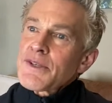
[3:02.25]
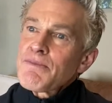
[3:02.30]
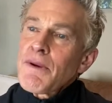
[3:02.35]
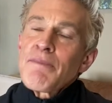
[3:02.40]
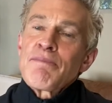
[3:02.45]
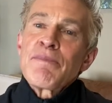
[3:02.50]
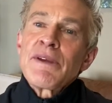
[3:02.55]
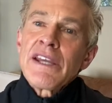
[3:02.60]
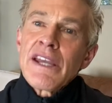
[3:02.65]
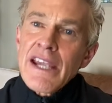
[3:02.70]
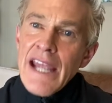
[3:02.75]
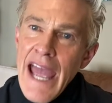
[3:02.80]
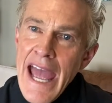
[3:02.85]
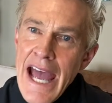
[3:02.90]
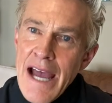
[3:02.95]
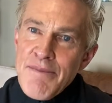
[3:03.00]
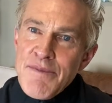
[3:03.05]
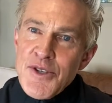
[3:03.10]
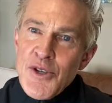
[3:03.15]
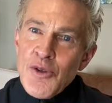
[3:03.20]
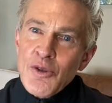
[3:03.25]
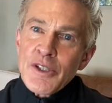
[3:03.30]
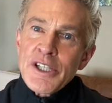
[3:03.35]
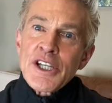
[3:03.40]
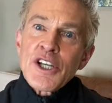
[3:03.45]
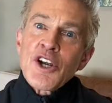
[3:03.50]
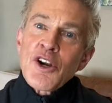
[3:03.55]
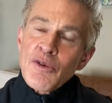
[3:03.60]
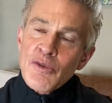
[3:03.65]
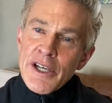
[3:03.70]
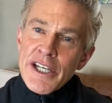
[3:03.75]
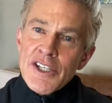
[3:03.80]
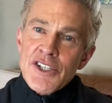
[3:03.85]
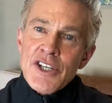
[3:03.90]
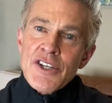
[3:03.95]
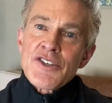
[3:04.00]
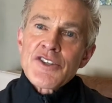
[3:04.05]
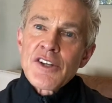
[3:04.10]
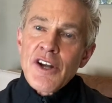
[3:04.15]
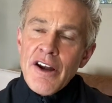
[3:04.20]
but being absolutely
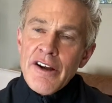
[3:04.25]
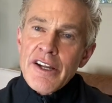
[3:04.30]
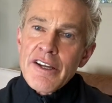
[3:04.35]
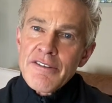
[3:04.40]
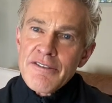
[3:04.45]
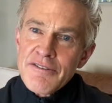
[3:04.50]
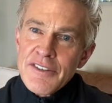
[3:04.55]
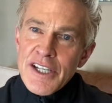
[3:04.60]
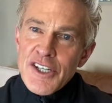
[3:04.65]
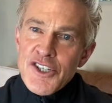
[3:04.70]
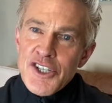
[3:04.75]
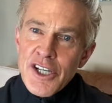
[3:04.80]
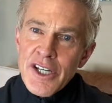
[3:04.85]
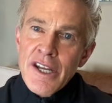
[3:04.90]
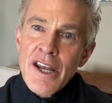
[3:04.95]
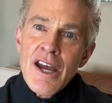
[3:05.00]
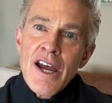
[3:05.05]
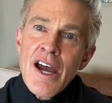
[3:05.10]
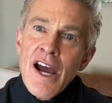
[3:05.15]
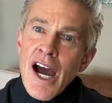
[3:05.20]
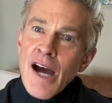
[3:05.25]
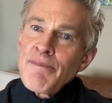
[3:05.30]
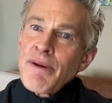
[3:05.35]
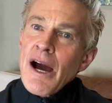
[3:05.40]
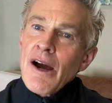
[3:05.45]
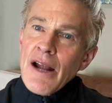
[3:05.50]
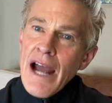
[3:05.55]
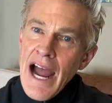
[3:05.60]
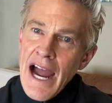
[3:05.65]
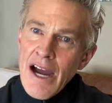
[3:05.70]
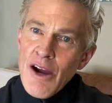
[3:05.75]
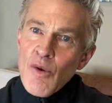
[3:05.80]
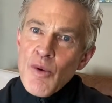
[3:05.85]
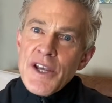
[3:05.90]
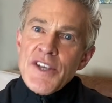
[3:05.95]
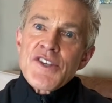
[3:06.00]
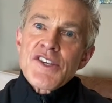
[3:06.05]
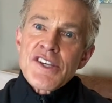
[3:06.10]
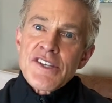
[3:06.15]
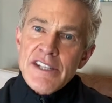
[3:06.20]
courageous in our conviction about how we
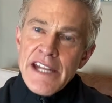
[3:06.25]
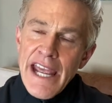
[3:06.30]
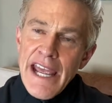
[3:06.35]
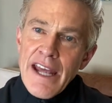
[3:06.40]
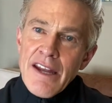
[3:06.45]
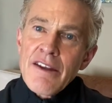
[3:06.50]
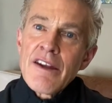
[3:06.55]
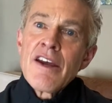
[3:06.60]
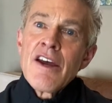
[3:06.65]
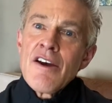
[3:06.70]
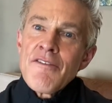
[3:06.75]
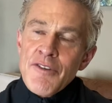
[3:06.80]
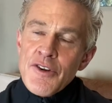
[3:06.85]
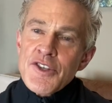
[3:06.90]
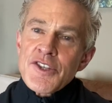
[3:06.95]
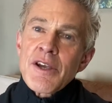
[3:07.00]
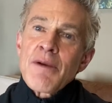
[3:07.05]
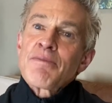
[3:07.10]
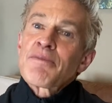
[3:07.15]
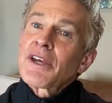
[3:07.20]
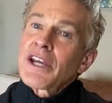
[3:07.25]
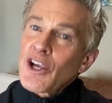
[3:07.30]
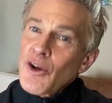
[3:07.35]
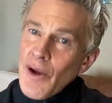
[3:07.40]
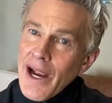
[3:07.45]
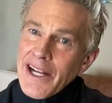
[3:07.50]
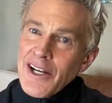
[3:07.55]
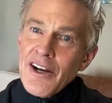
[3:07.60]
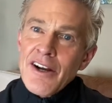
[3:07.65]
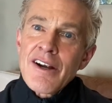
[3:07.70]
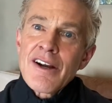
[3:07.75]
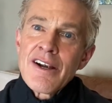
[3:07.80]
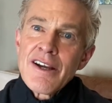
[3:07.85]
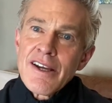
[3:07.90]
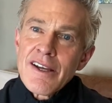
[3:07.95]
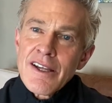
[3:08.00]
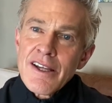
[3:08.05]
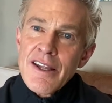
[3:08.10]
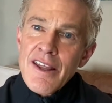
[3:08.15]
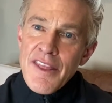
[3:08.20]
stand for something greater
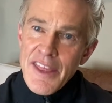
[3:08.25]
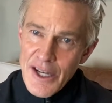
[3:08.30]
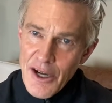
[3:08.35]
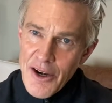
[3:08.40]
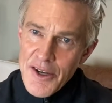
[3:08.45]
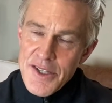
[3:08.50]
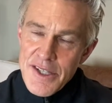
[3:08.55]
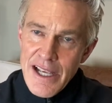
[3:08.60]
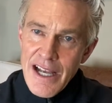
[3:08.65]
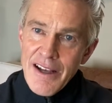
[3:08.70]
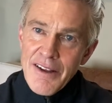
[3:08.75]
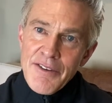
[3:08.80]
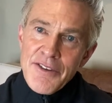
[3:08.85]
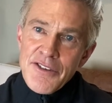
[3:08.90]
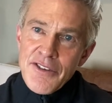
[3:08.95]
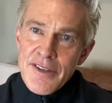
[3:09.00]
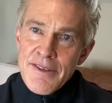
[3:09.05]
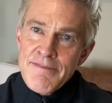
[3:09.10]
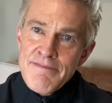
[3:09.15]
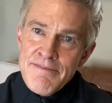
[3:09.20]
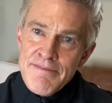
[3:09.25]
than ourselves.